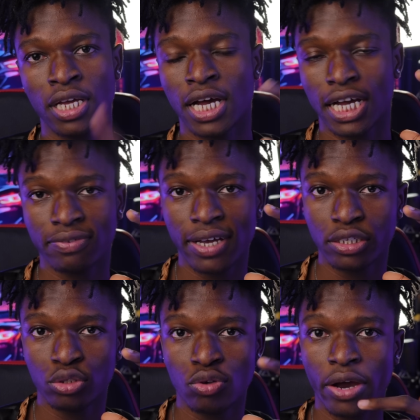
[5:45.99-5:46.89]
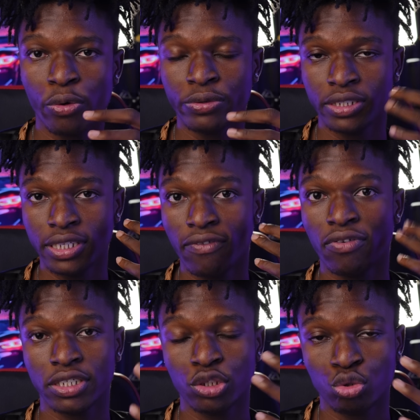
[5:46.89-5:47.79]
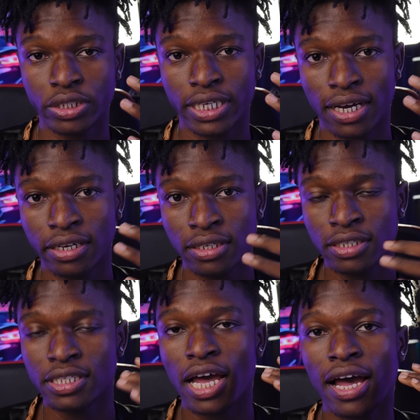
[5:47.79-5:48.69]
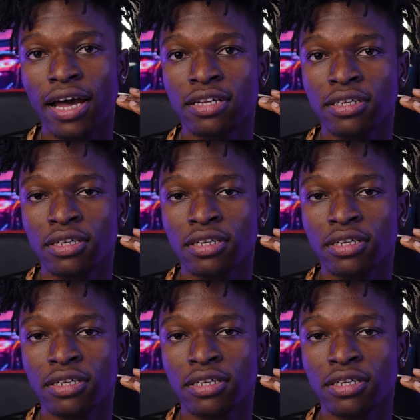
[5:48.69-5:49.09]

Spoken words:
As far as you are already a funded trader, that